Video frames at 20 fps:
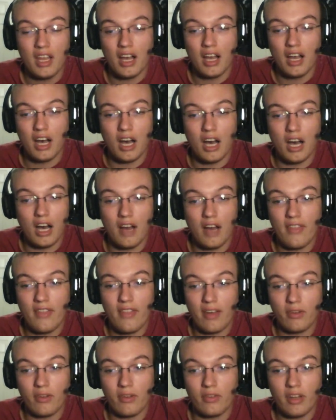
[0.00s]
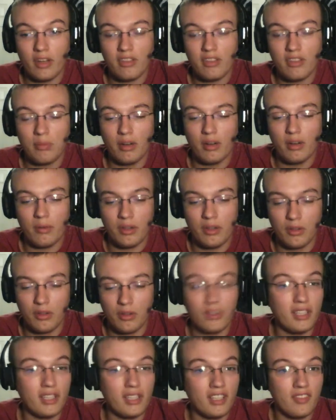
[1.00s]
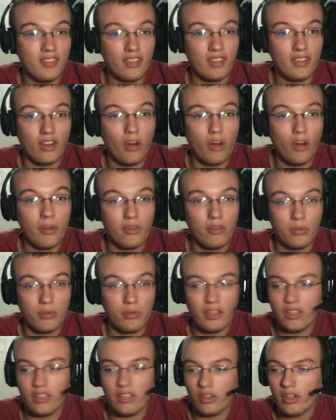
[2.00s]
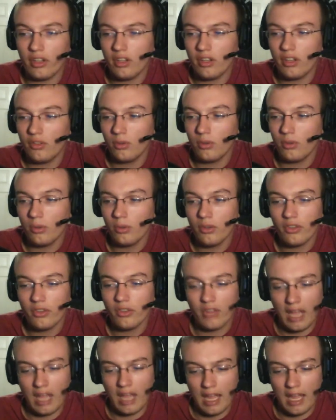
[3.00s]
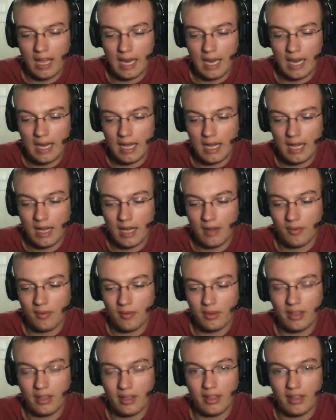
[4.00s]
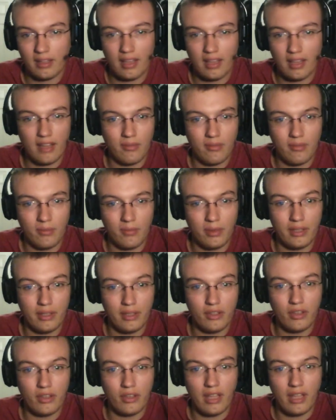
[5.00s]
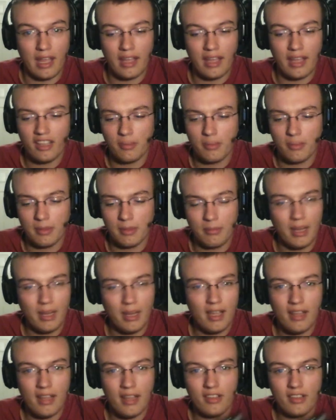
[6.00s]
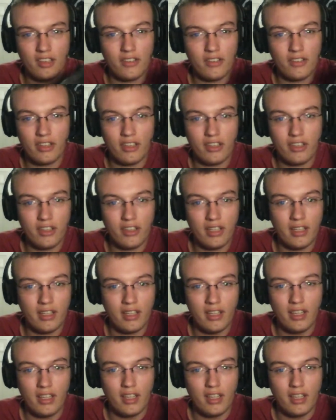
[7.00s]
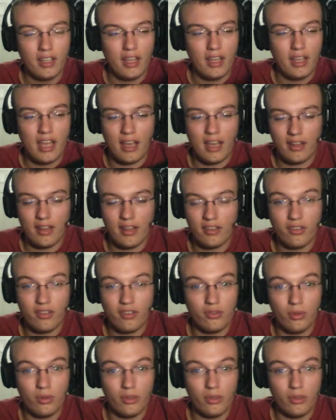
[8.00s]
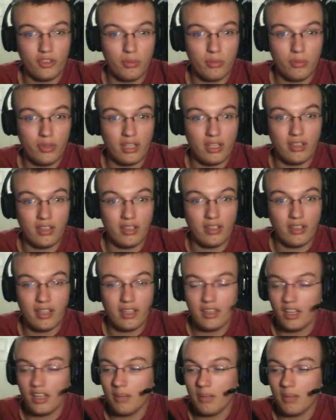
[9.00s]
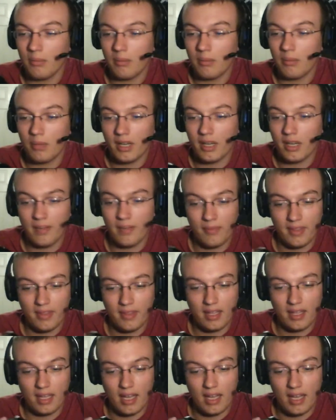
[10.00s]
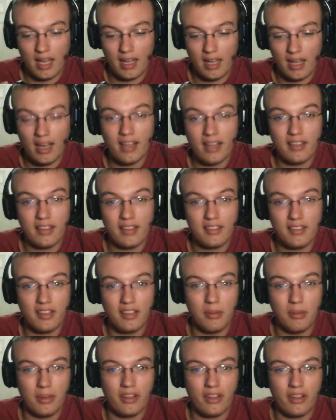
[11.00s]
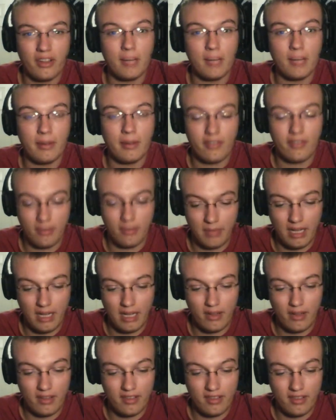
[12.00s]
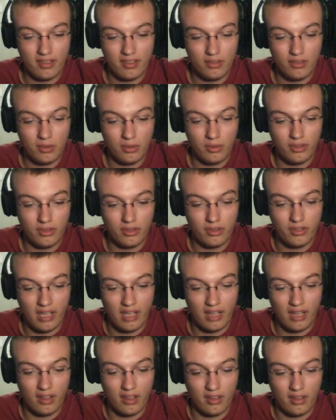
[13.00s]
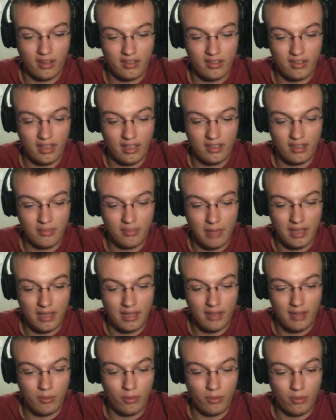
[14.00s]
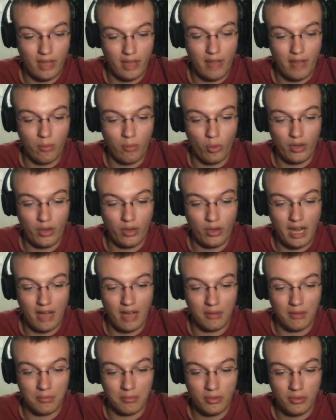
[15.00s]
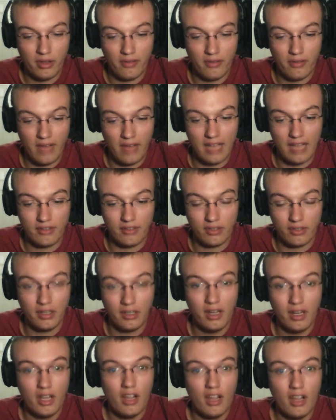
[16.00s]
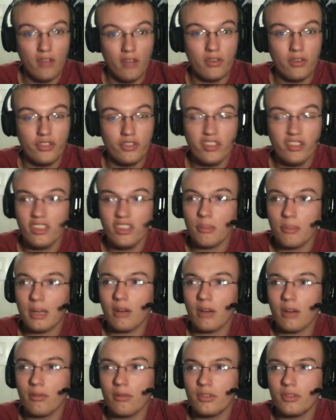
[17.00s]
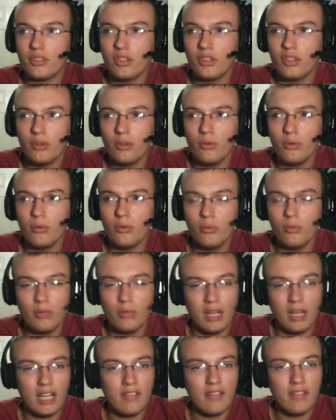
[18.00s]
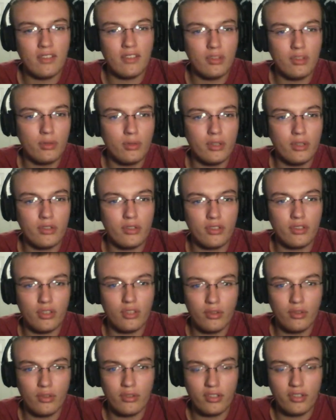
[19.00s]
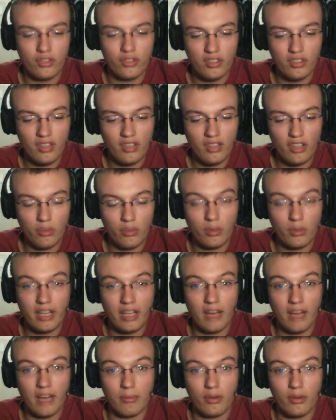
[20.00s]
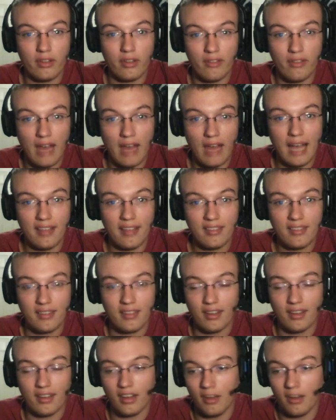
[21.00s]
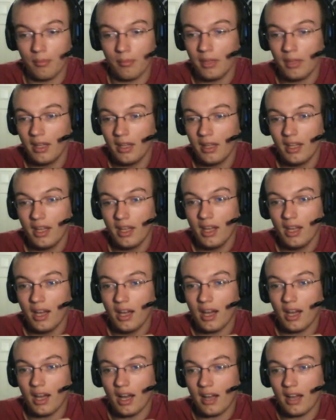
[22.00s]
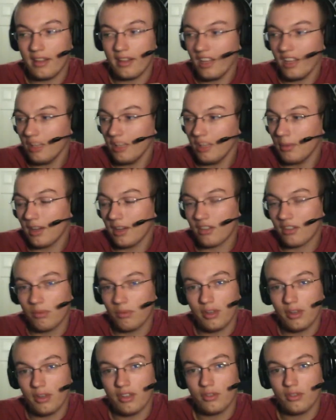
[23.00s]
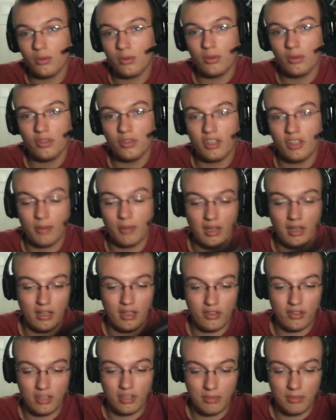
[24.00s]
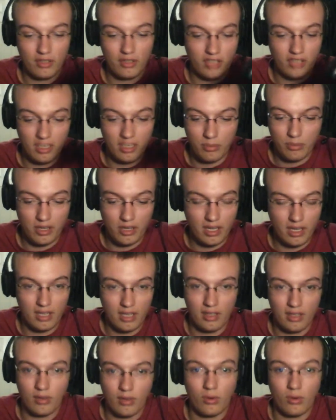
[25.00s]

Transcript: that were ripped, but when you looked at them, they were always really dirty controllers, and really, like, they had really dirty hands. But my hands aren't very dirty, and this controller is pretty cleaned up, but I kind of see where they're coming from now. This controller's analog sticks, man, they wore down pretty fast for just about not even 2 years of usage. These things wore down pretty fast. The Xbox One controller, I'm not trying to bring in the whole